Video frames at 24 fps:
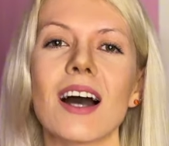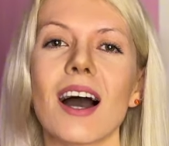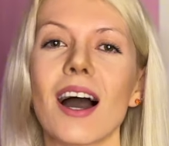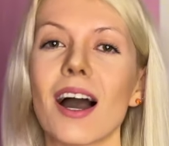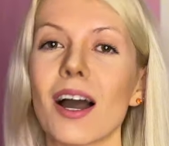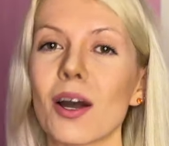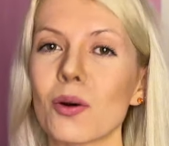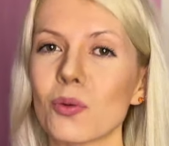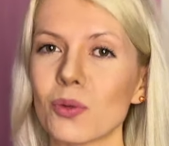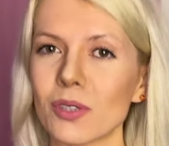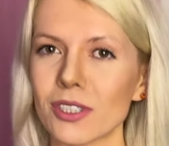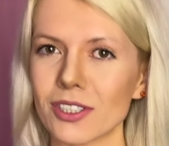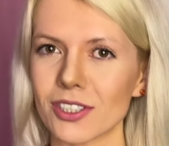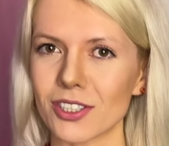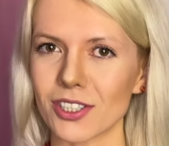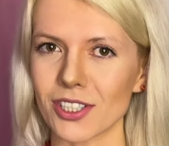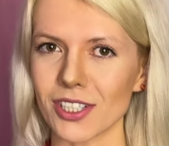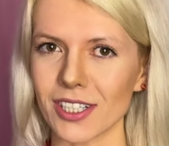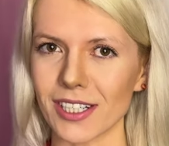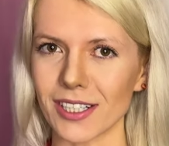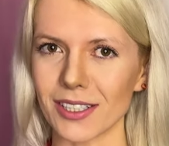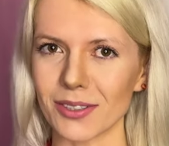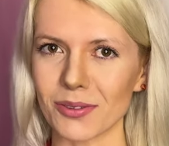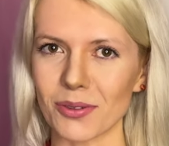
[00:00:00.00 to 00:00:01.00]
I will
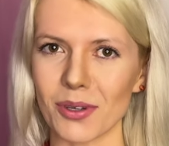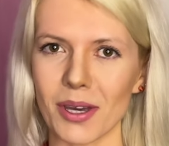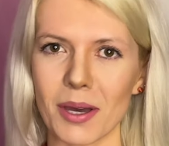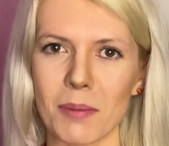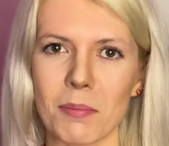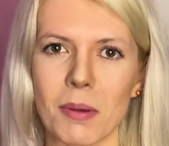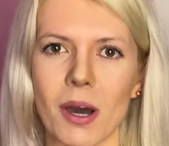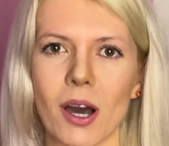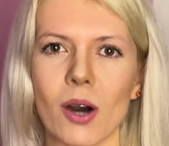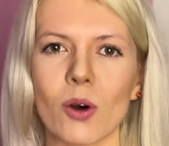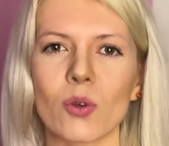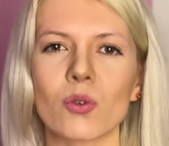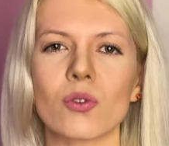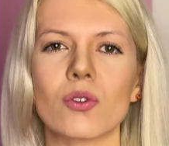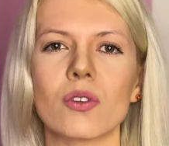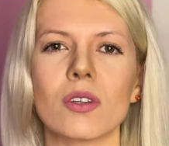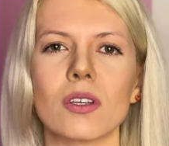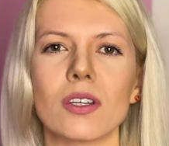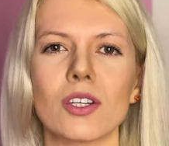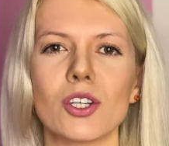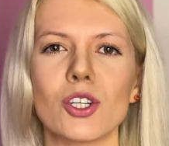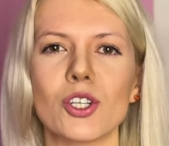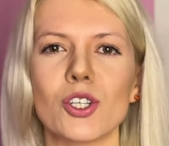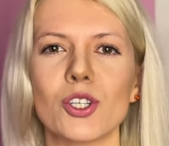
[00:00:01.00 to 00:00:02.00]
tell you about
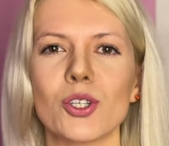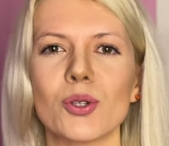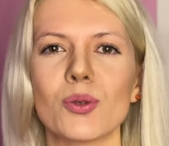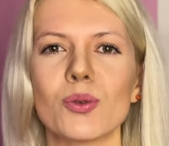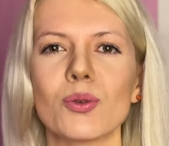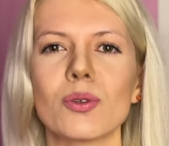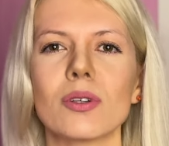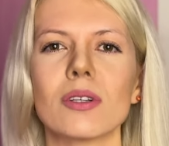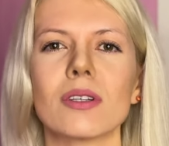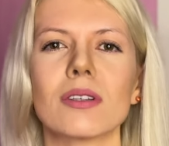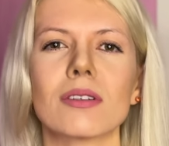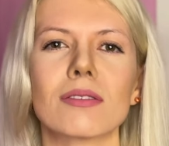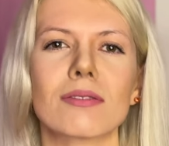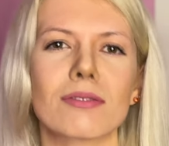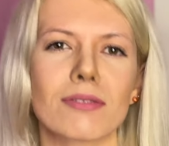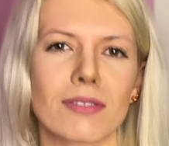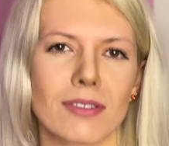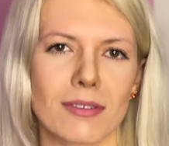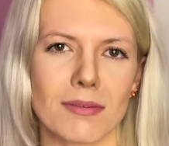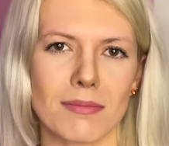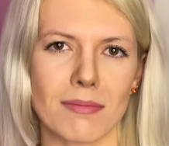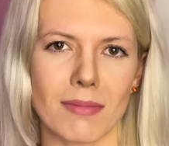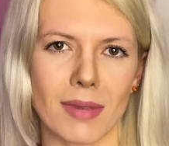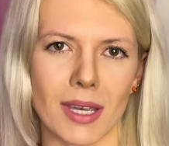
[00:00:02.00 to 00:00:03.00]
the new
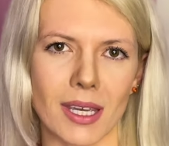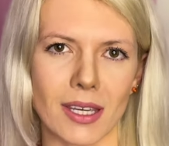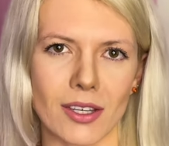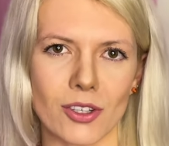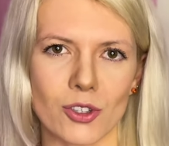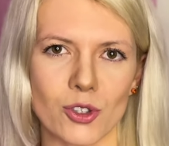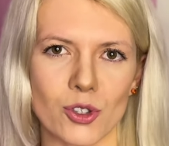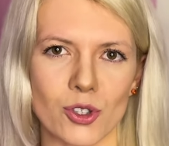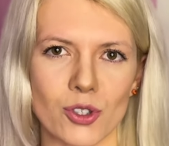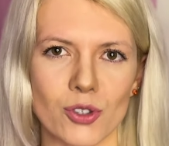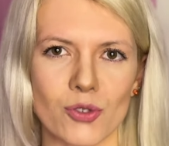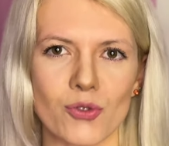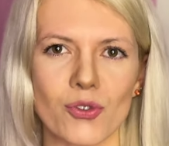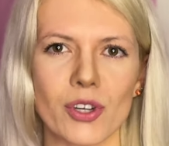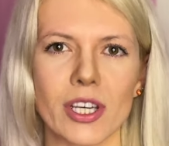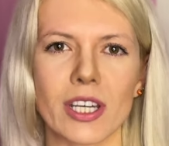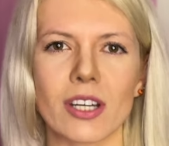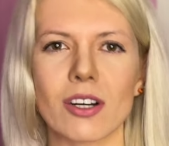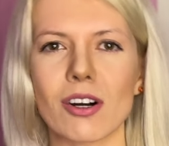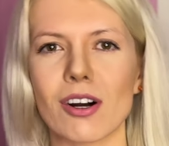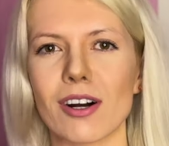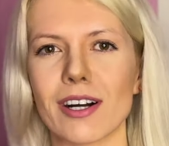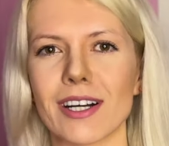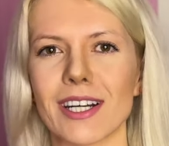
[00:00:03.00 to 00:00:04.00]
information
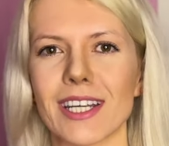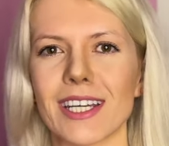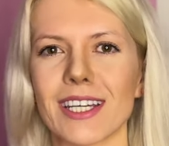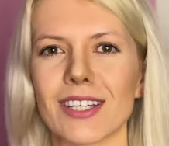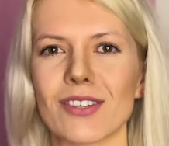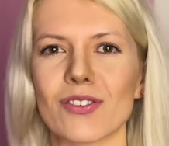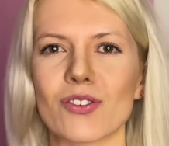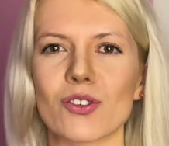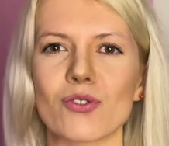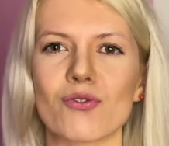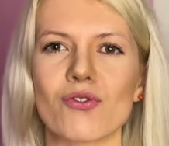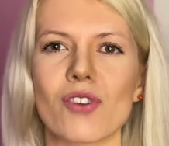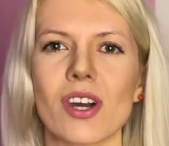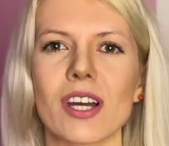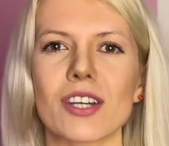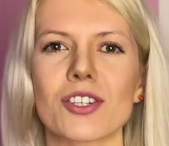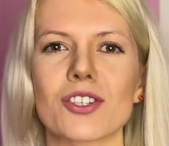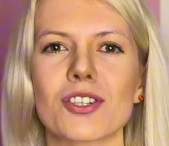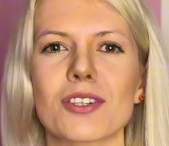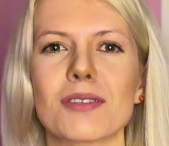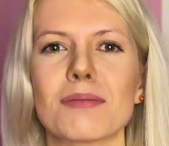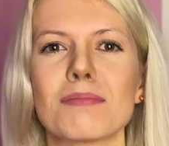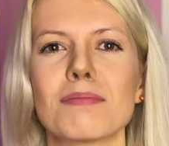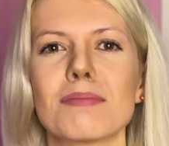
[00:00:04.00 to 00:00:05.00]
regarding the
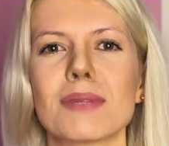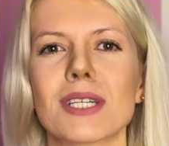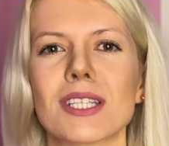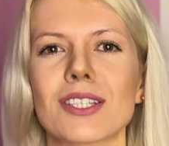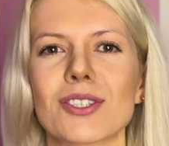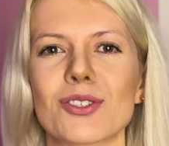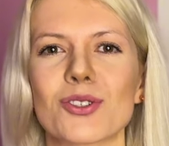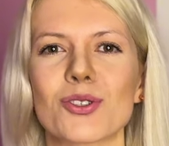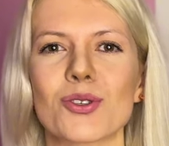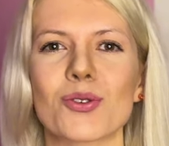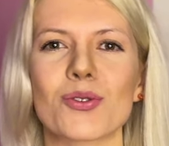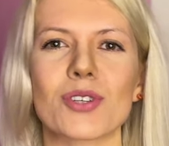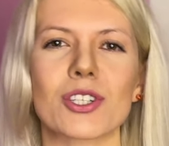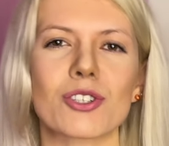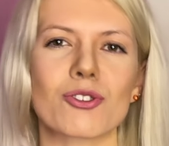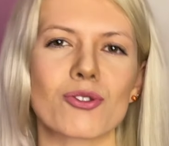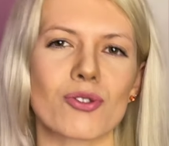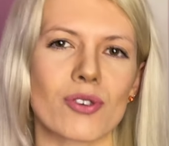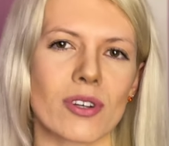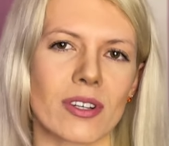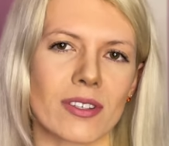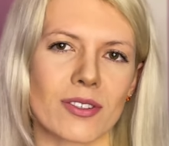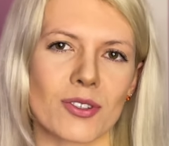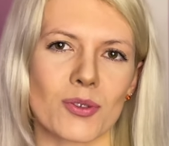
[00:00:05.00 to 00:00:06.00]
Russian military
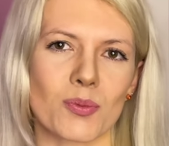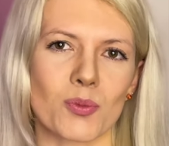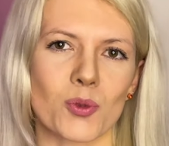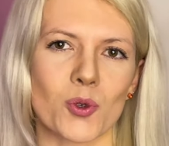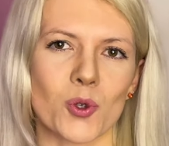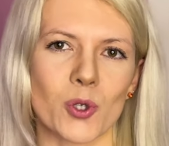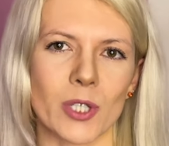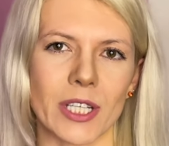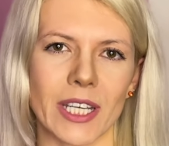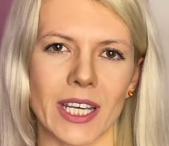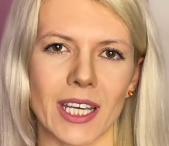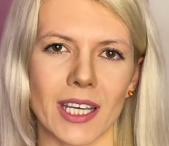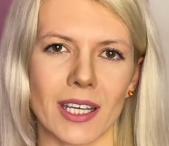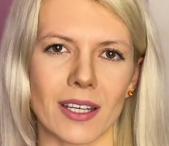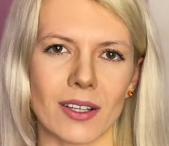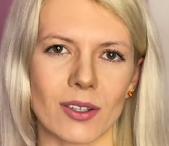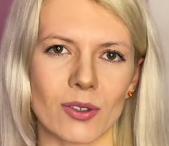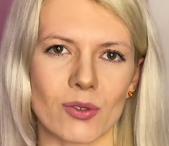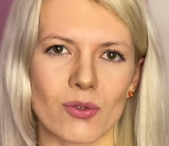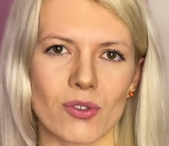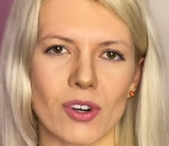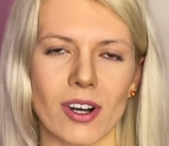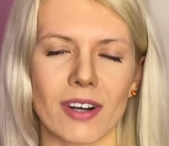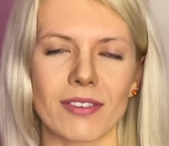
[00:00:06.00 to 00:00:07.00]
transport
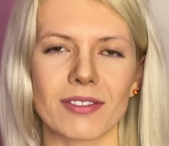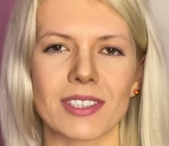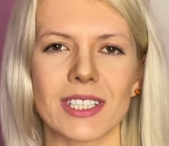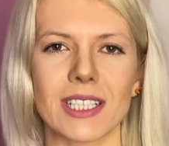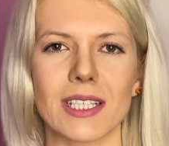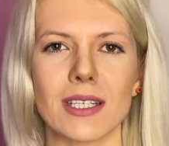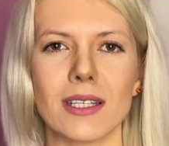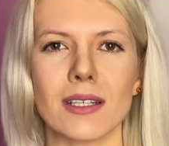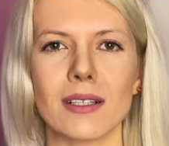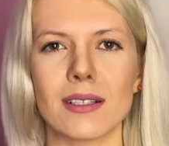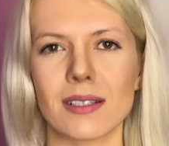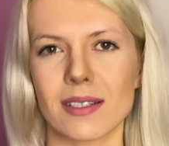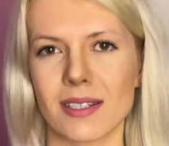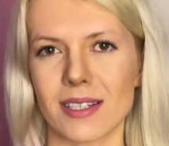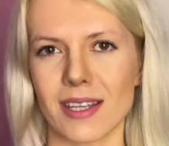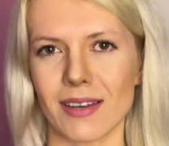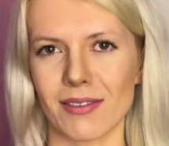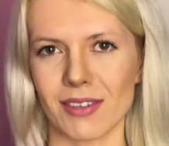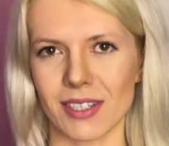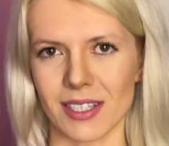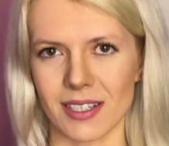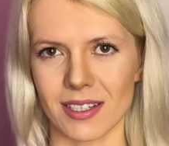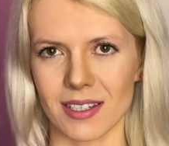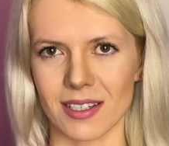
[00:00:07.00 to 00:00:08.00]
aircraft I L
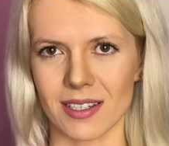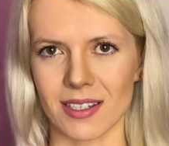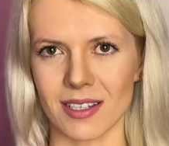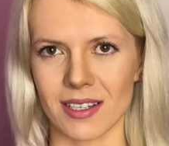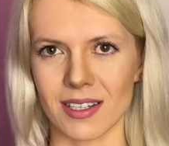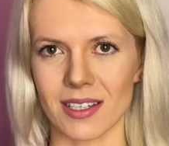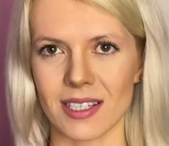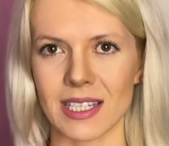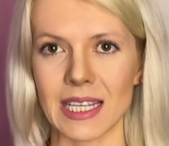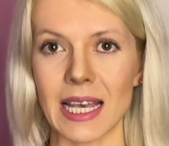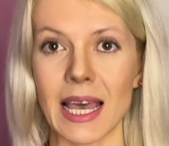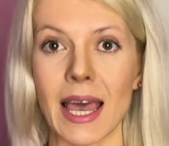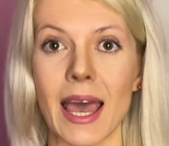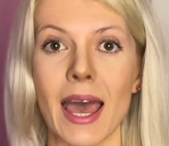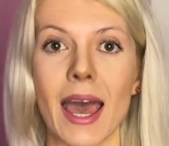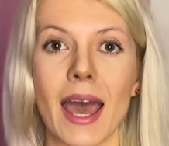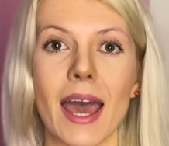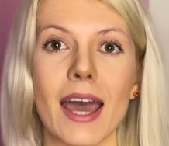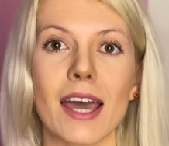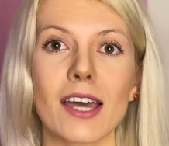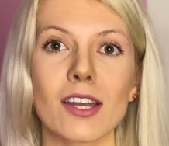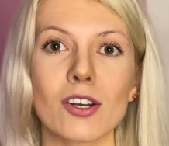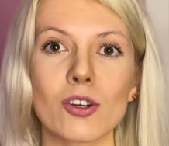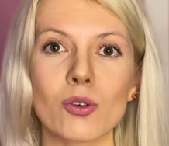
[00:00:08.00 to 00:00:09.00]
seventy-six
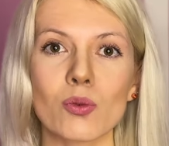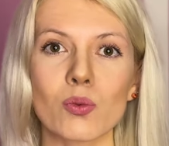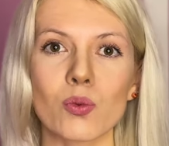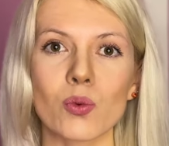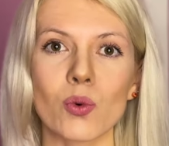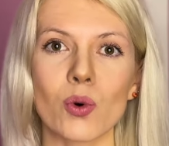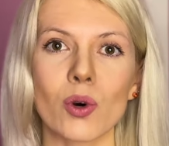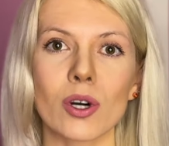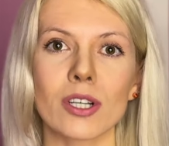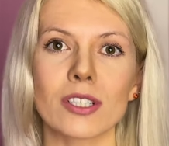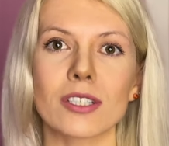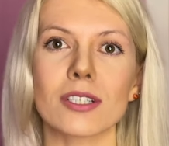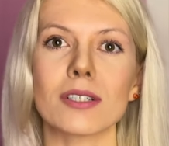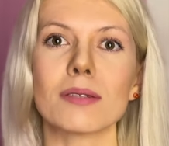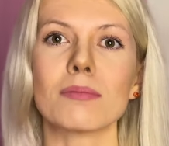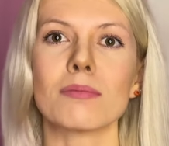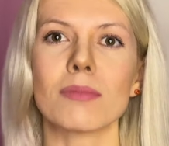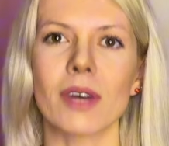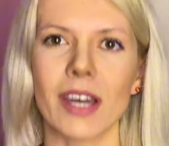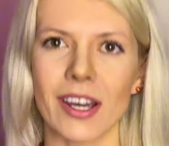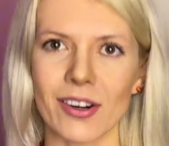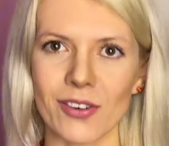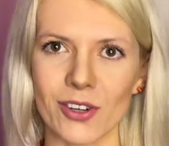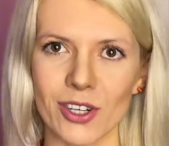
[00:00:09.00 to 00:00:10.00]
and what
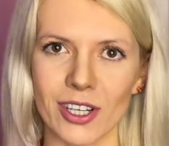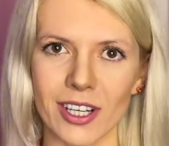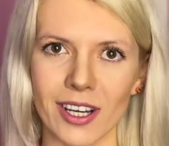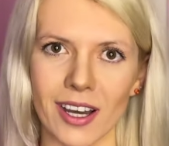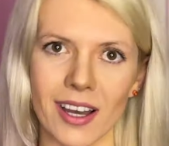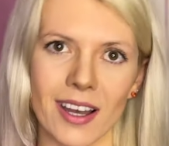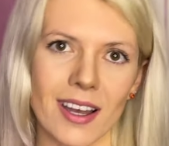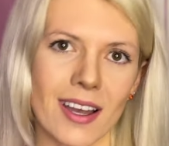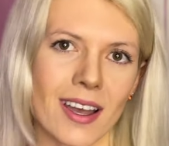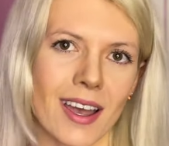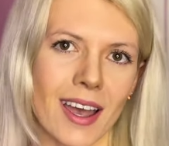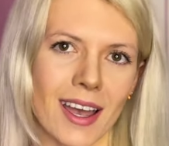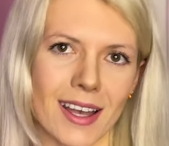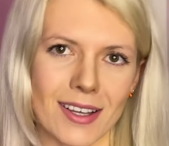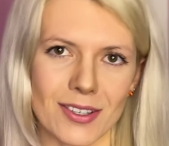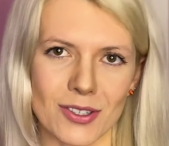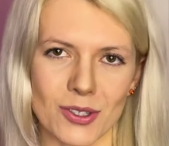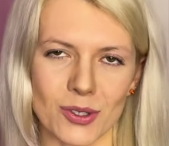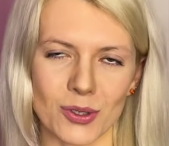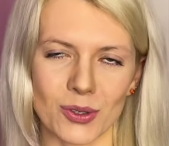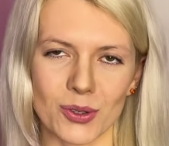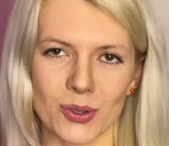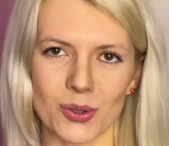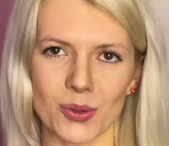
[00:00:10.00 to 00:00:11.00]
America has
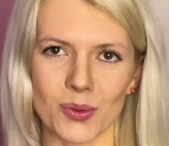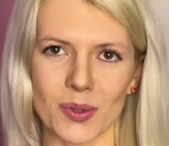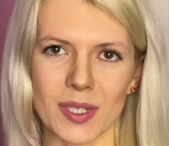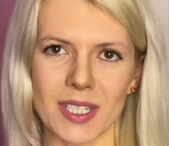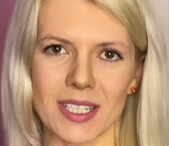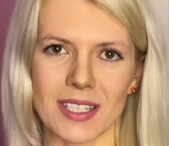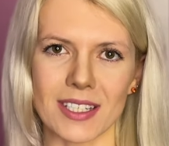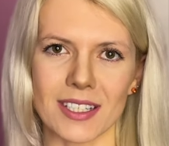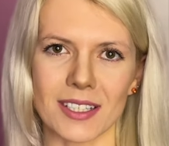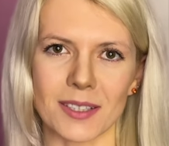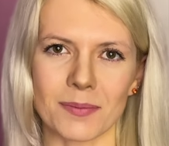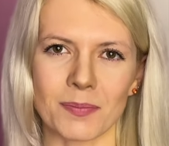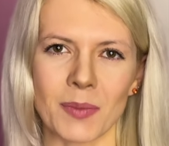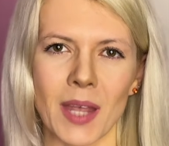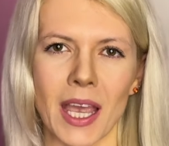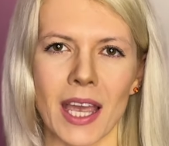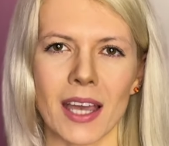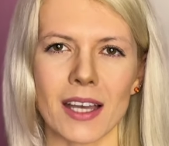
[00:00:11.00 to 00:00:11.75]
to do with it,